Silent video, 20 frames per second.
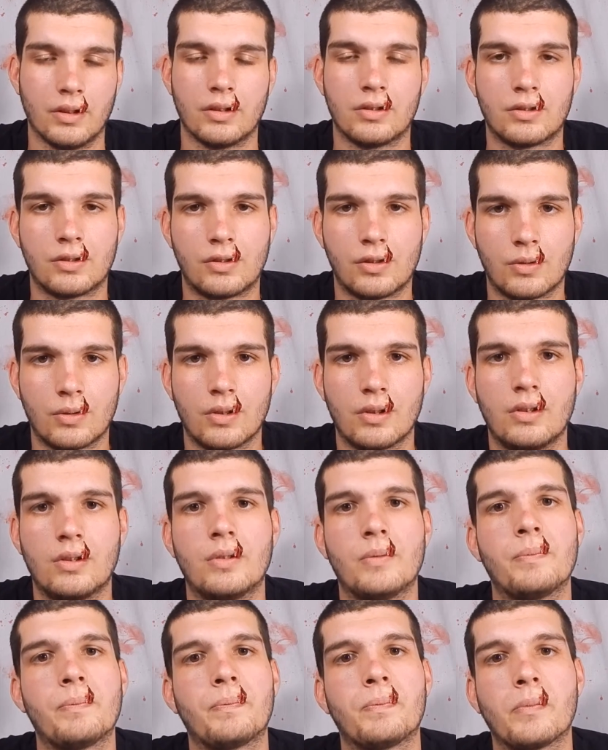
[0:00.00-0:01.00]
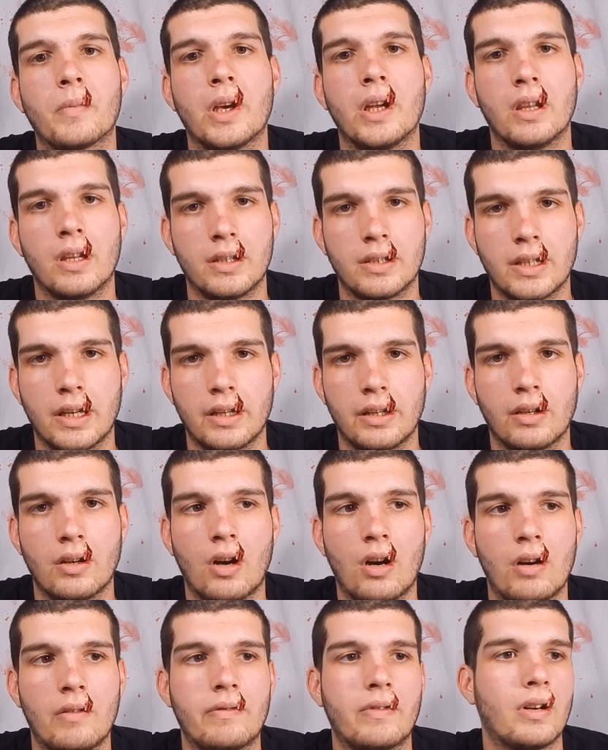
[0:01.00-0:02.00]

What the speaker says: tutorial and then take it off,